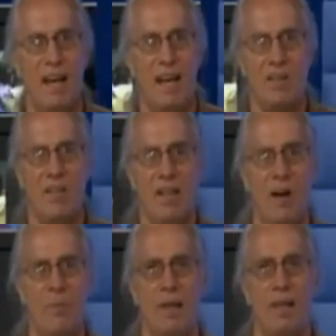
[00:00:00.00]
I couldn't
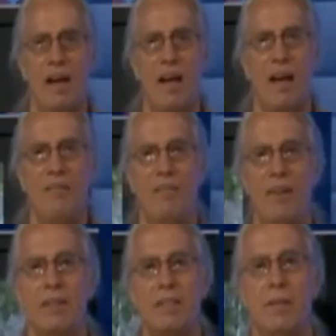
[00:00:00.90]
help it. I
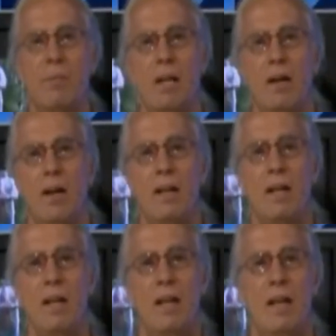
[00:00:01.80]
felt in my heart,
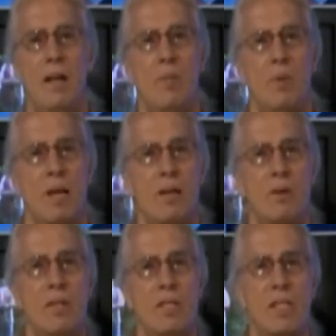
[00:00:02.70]
but I
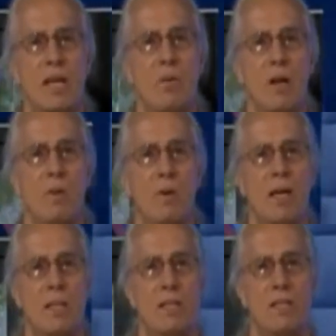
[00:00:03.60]
couldn't say what it
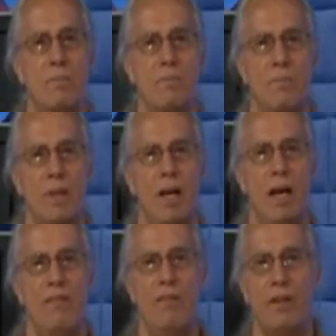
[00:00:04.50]
was.
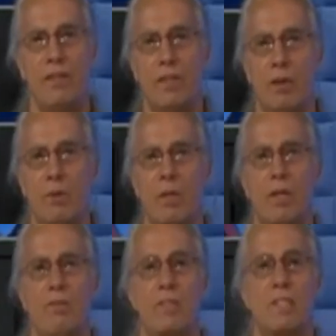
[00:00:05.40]
I felt that they were
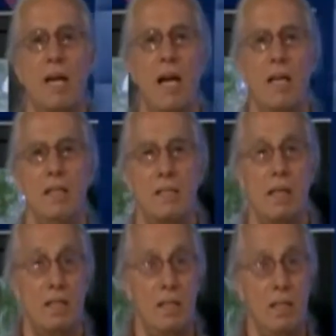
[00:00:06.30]
looking for signs,
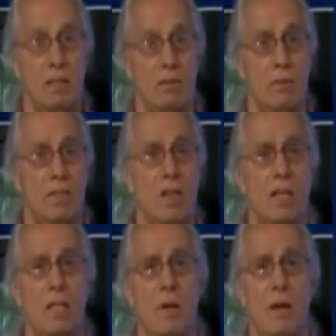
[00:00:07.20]
like the eagle we
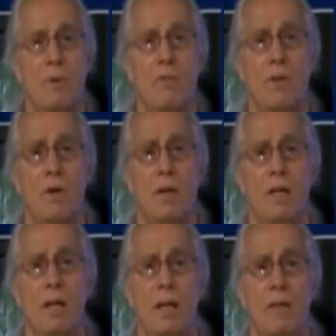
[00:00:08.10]
talked about before,
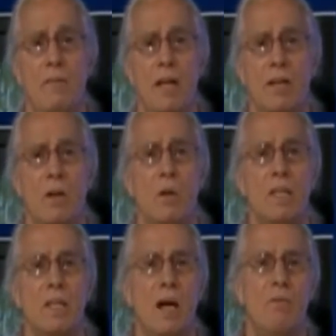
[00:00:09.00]
that could
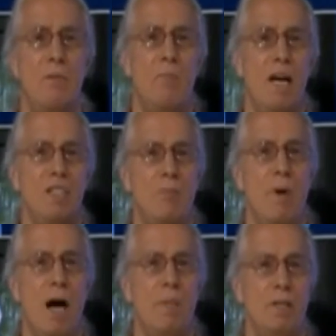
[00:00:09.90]
only come from
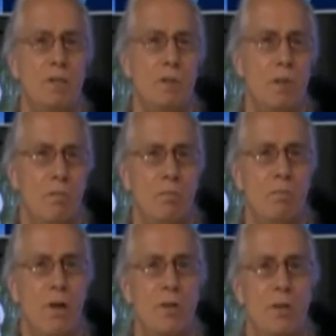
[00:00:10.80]
Pachamama, or
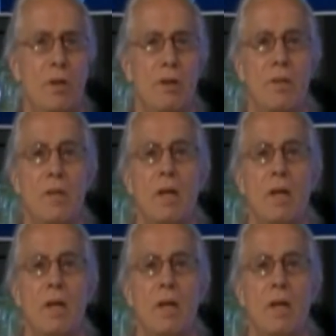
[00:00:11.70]
Mother Earth.